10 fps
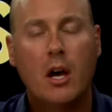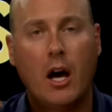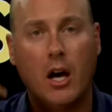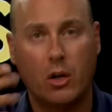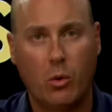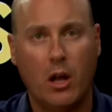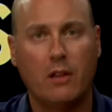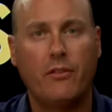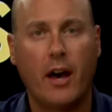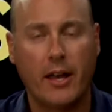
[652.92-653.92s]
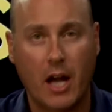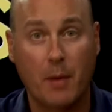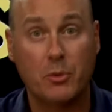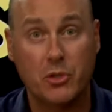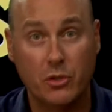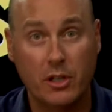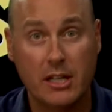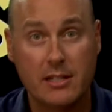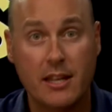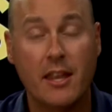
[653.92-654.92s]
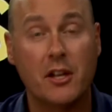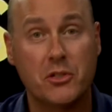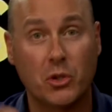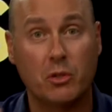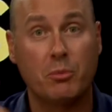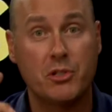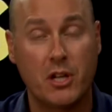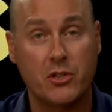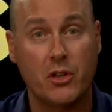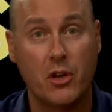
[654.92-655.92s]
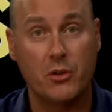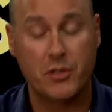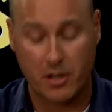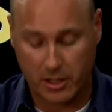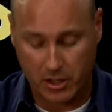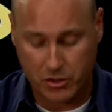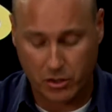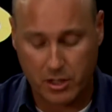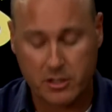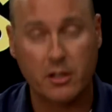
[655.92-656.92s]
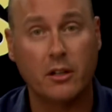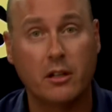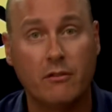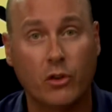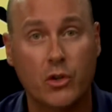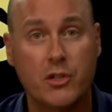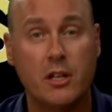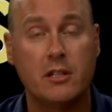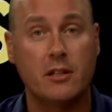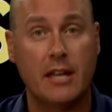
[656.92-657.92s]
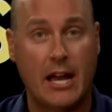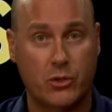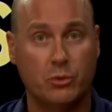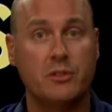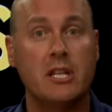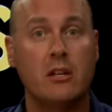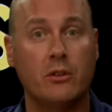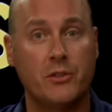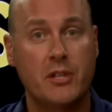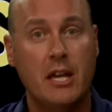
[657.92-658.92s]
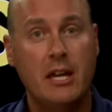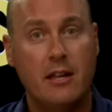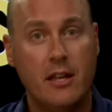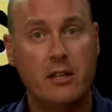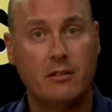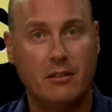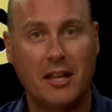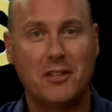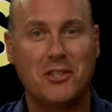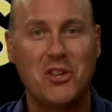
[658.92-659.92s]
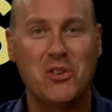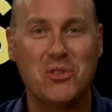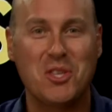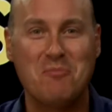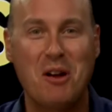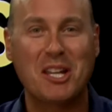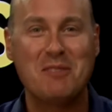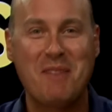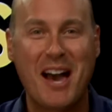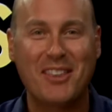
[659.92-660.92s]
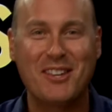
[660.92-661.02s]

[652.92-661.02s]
uh, qualified opportunities and then a certain percentage of those that are going to turn into the conversion into the actual deals and then like you said you're using the monkey math